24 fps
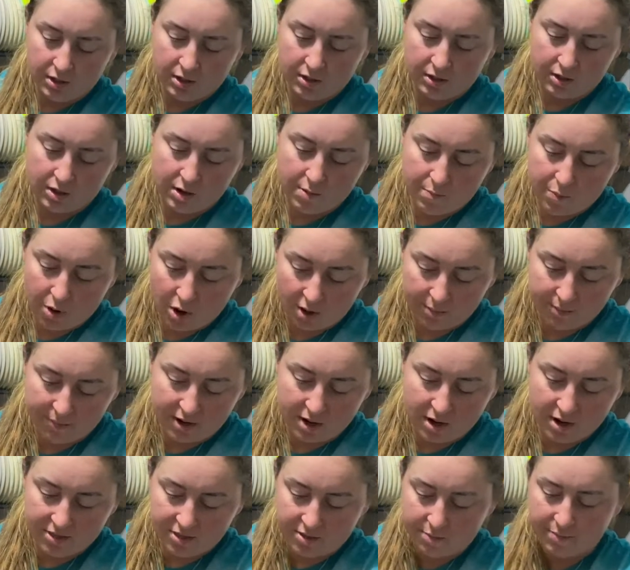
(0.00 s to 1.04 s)
compartment
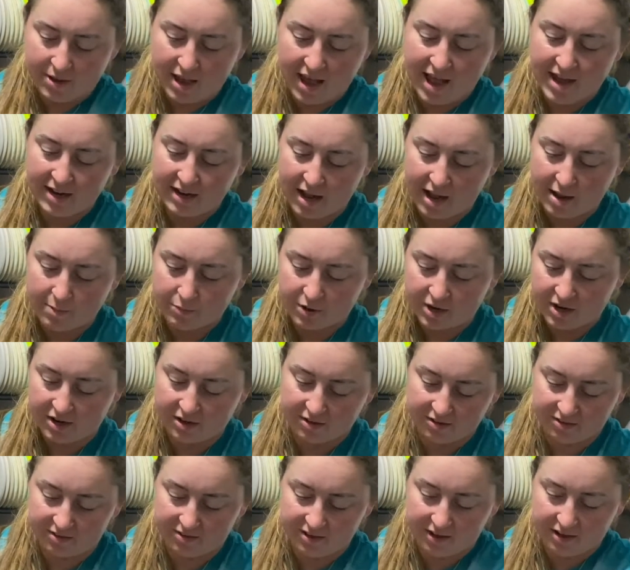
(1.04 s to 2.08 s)
on the back, I'm gonna
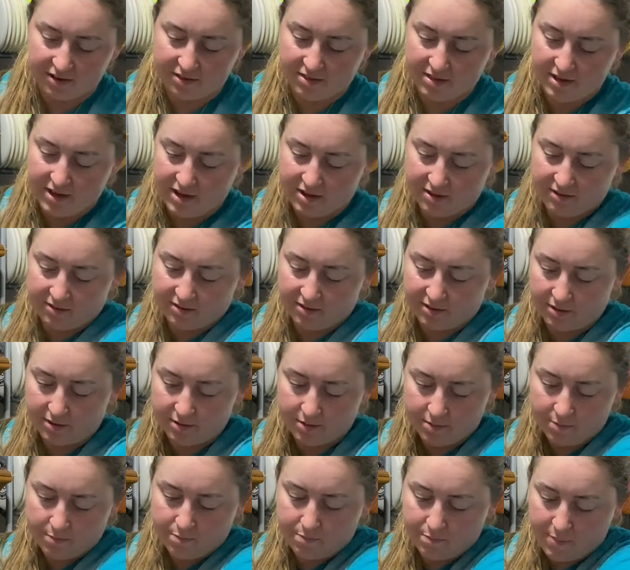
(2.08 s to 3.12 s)
stick these
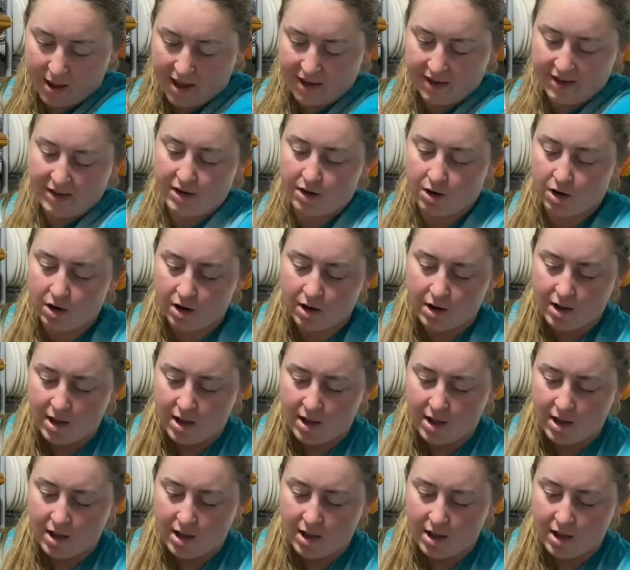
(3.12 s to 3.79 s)
back here.